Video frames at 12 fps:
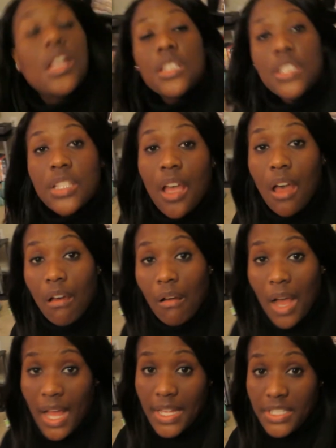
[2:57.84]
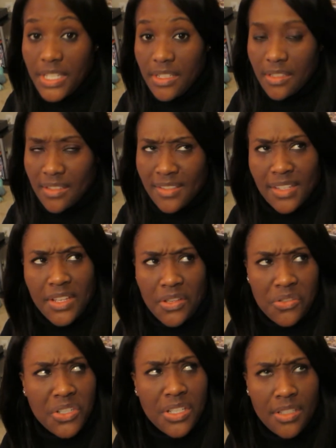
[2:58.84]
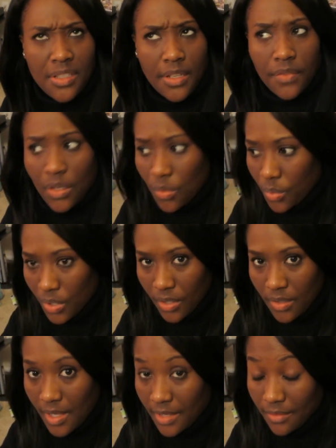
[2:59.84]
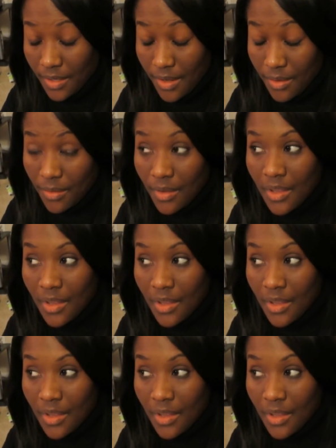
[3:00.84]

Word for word: So I just, is accusations even a word? I don't know.